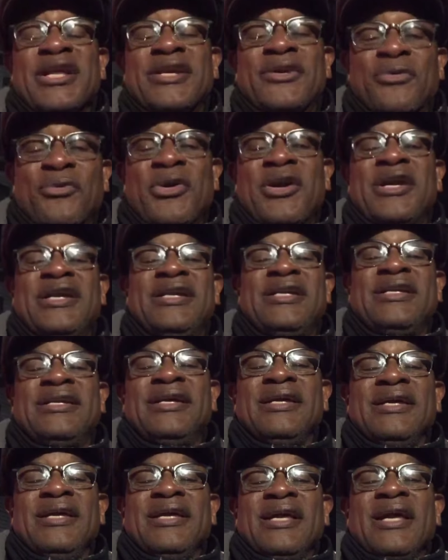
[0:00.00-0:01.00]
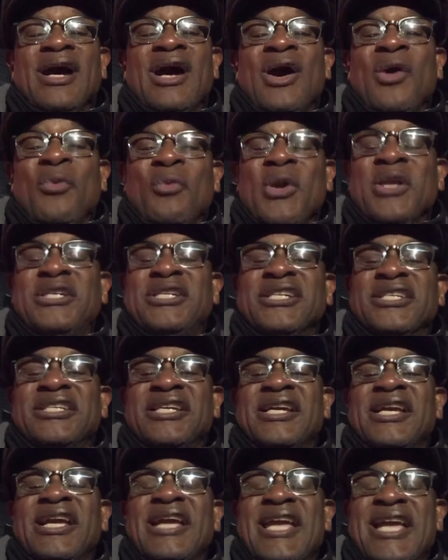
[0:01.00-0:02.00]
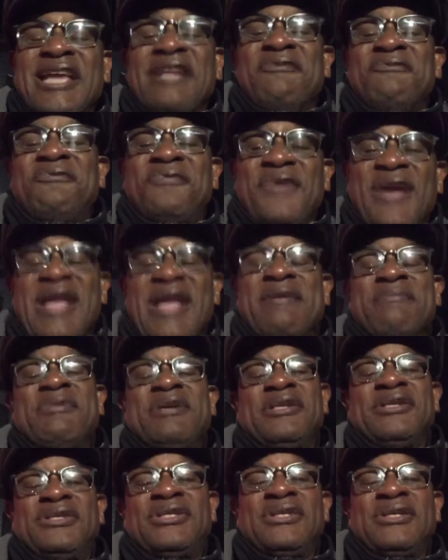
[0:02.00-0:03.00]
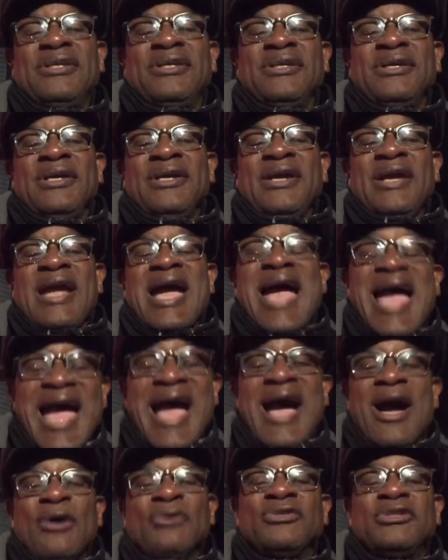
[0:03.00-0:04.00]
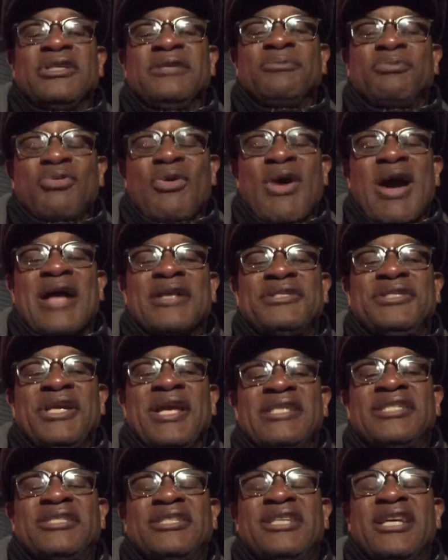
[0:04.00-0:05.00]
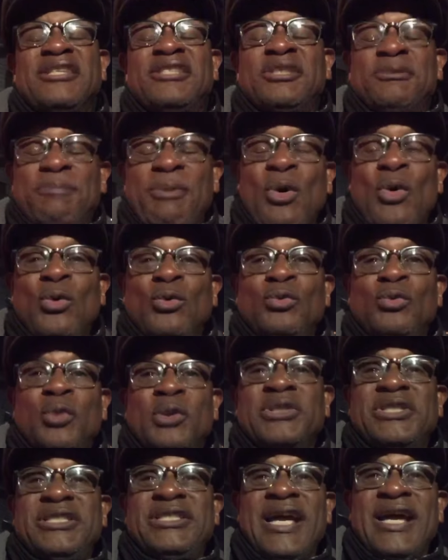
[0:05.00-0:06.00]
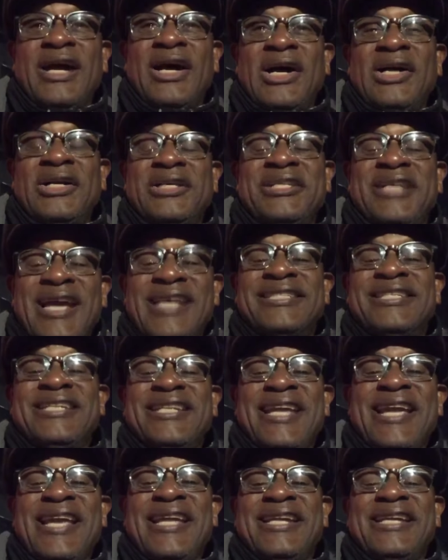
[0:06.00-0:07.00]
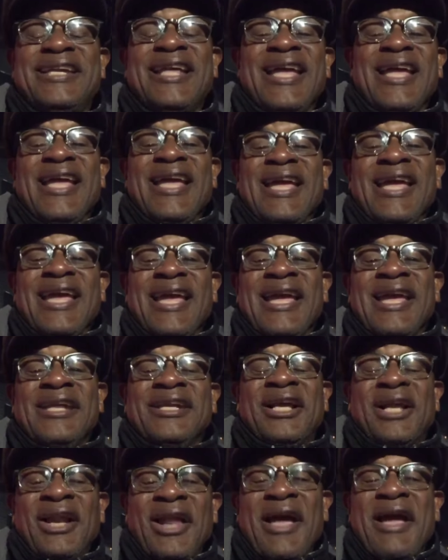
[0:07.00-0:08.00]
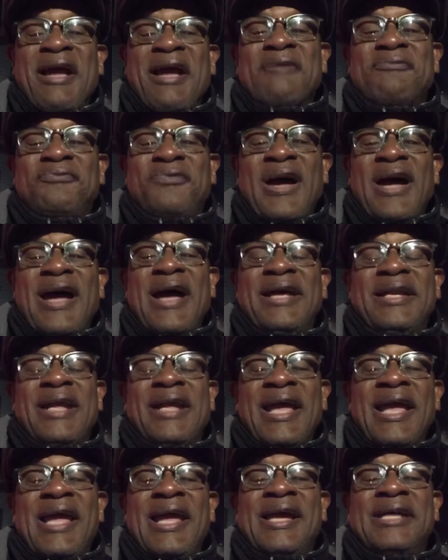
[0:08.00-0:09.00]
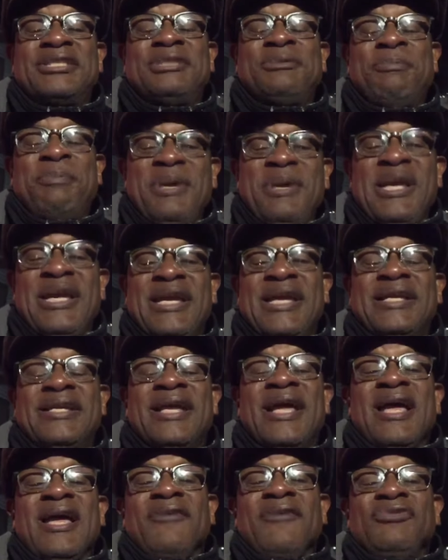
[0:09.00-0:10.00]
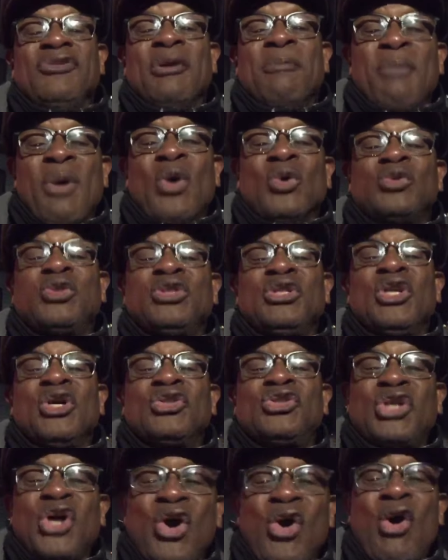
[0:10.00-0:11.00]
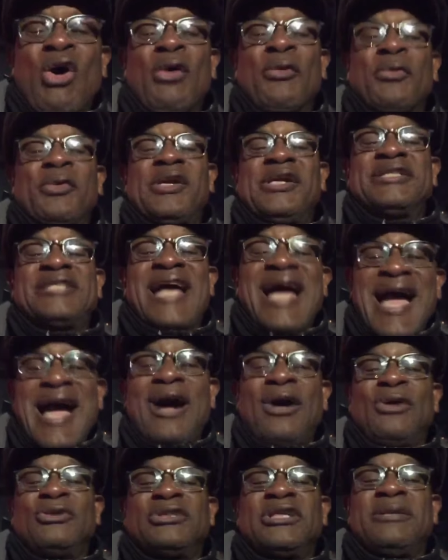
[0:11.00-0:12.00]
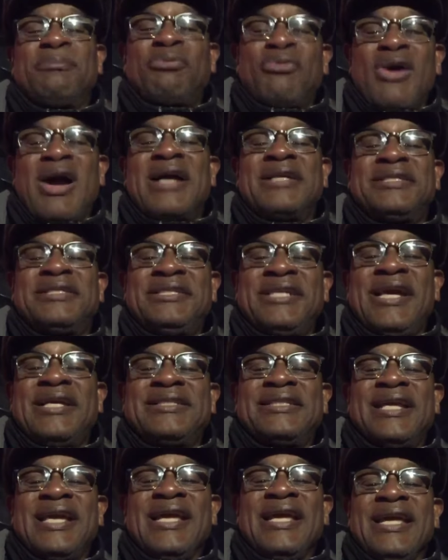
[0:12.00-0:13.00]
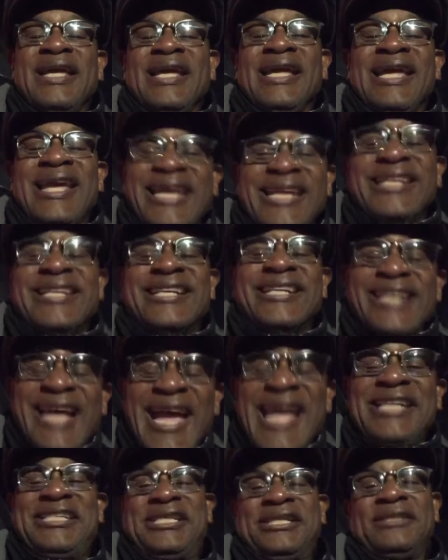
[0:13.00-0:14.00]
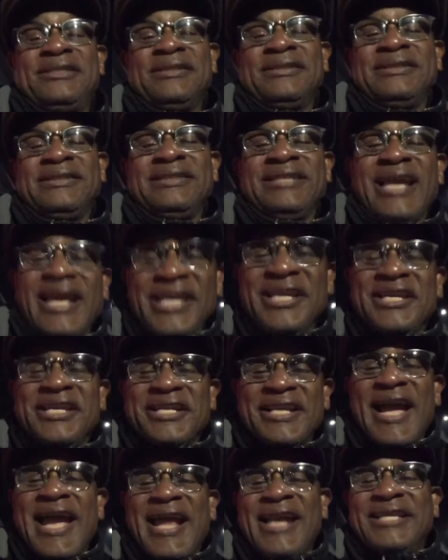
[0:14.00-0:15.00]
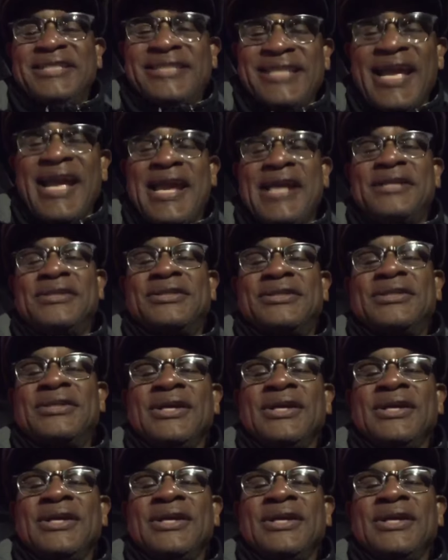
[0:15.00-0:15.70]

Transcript: Green, which is the infamous housing projects that was designated and clarified as being the most notorious housing projects in the nation, in the United States.